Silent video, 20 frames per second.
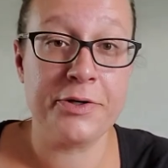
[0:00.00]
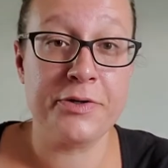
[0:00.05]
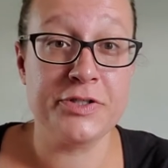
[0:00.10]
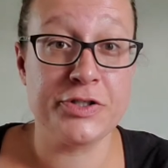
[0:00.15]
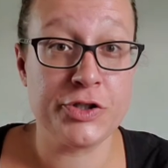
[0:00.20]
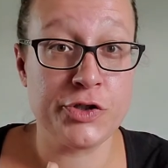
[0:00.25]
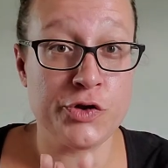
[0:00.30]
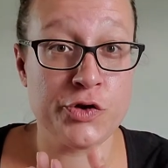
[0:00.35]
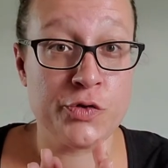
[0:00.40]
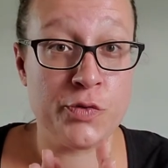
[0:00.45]
It's
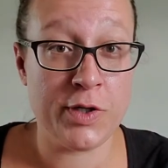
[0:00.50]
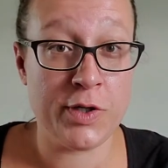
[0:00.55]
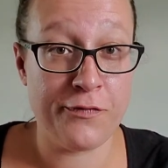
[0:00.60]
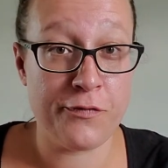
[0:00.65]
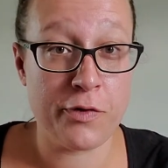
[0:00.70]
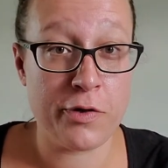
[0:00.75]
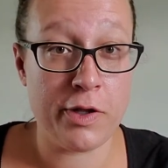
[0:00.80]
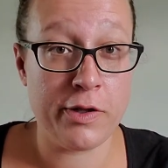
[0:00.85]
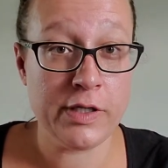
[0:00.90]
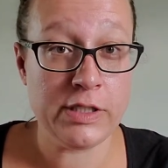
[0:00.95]

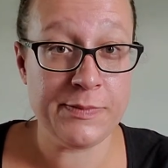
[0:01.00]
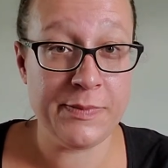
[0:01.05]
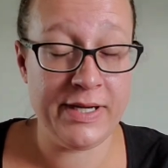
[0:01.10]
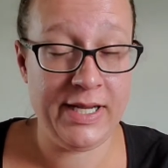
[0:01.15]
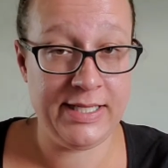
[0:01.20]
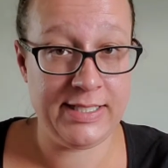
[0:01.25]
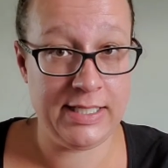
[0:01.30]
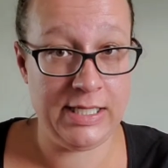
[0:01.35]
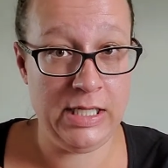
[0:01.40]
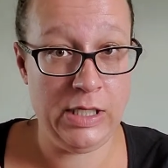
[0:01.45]
$24, but
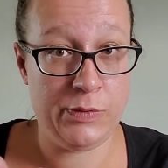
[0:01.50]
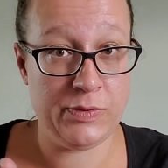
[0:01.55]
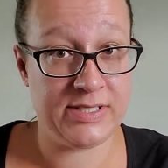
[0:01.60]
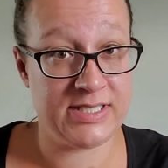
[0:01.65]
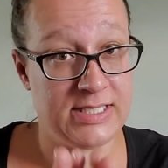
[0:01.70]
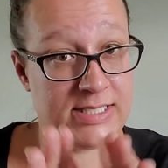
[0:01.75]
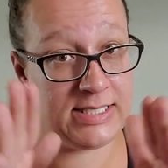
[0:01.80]
it equals to